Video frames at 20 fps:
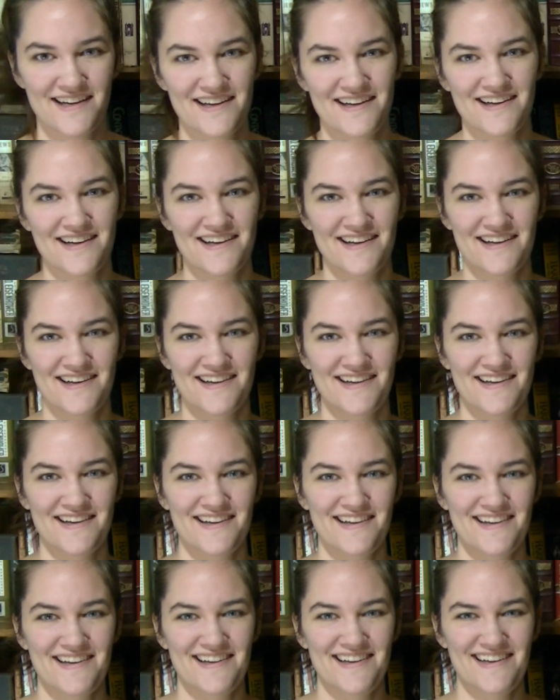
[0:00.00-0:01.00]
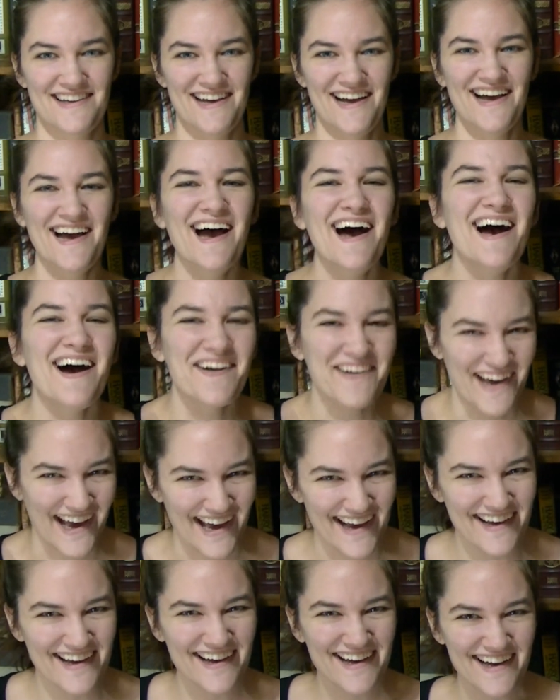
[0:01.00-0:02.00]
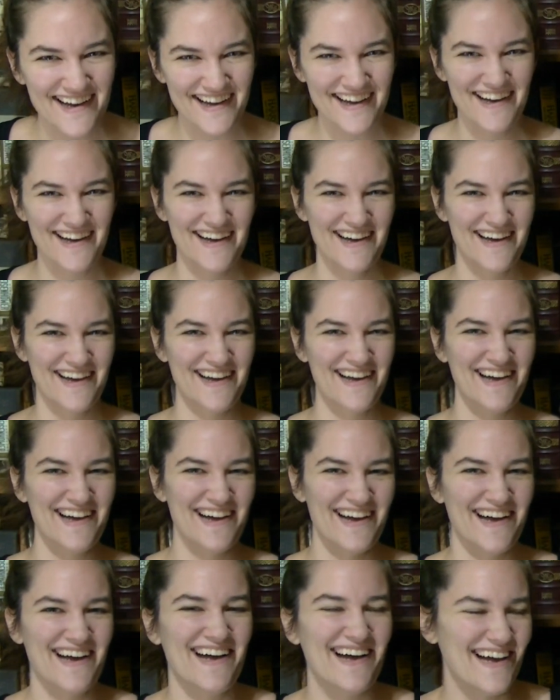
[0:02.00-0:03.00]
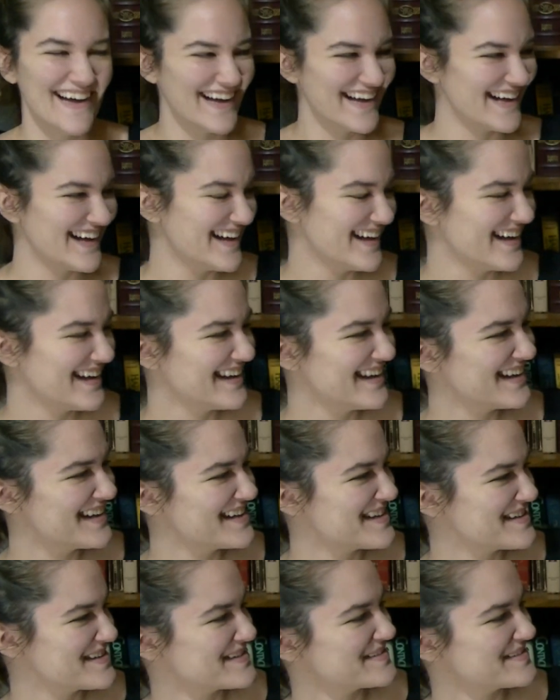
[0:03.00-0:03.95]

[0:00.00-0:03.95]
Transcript: (not speaking)